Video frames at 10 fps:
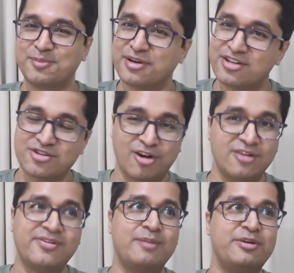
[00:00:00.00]
the British
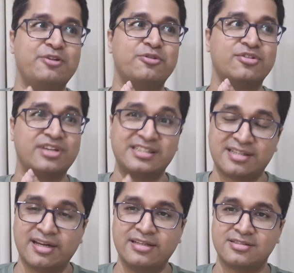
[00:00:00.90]
royal family who was
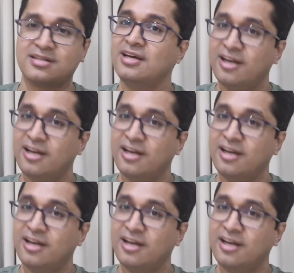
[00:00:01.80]
estranged.